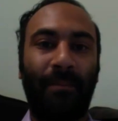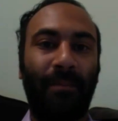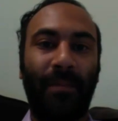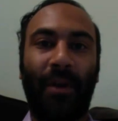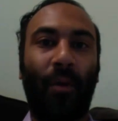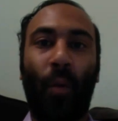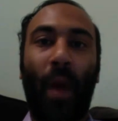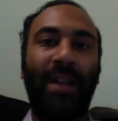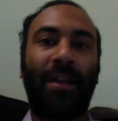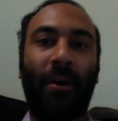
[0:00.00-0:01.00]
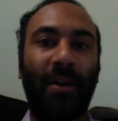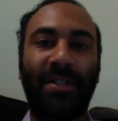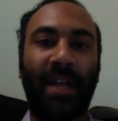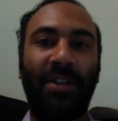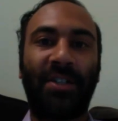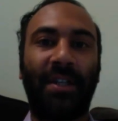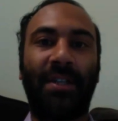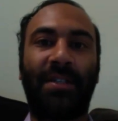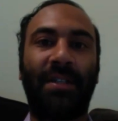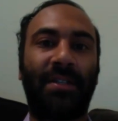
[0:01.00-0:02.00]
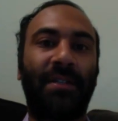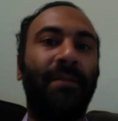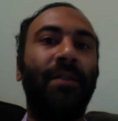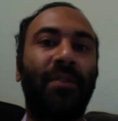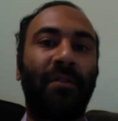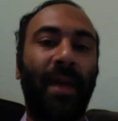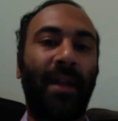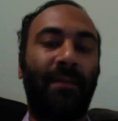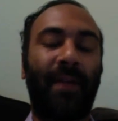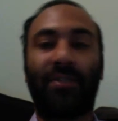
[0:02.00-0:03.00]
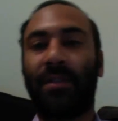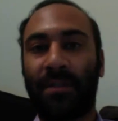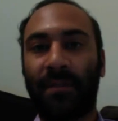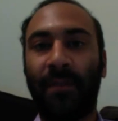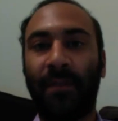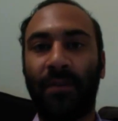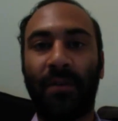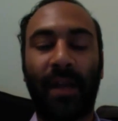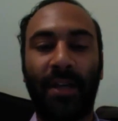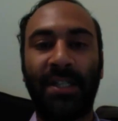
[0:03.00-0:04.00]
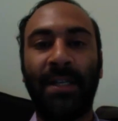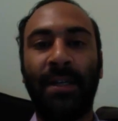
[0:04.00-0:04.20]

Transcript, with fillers: you know, way to harness energy. It's the future of manufacturing, it's the future of energy.